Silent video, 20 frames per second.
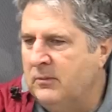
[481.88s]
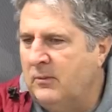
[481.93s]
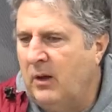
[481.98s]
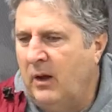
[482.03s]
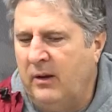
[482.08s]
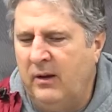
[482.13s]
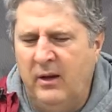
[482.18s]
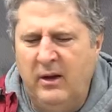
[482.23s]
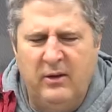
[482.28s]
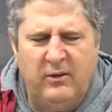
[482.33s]

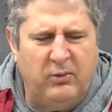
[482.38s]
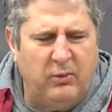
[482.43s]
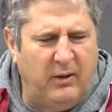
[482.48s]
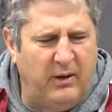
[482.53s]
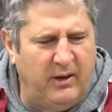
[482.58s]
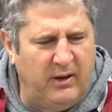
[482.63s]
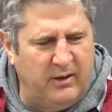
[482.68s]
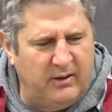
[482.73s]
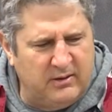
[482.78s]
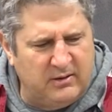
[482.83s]
I think he's
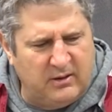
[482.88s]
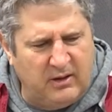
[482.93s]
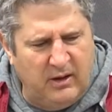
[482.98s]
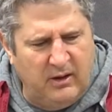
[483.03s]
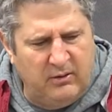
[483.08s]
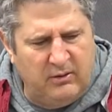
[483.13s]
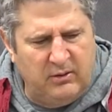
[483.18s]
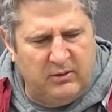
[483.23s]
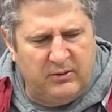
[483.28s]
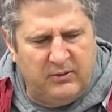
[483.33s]
way ahead of
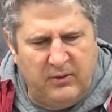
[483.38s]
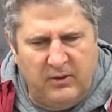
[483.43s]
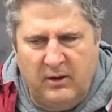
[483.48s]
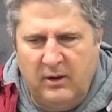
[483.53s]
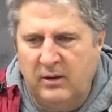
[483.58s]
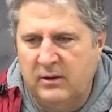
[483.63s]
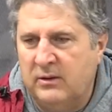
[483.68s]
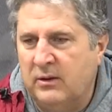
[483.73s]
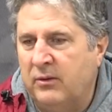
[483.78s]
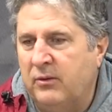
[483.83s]
schedule as far
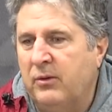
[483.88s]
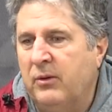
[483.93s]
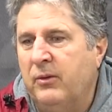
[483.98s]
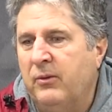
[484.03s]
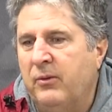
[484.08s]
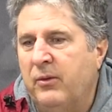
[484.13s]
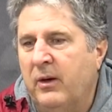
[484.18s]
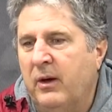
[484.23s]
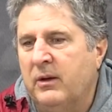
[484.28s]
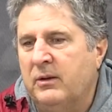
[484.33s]
as a true
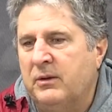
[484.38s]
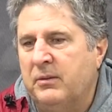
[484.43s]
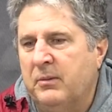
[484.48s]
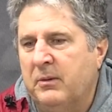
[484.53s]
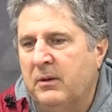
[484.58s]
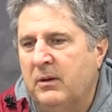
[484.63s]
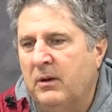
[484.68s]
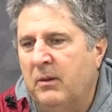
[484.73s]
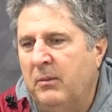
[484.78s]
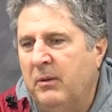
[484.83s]
freshman.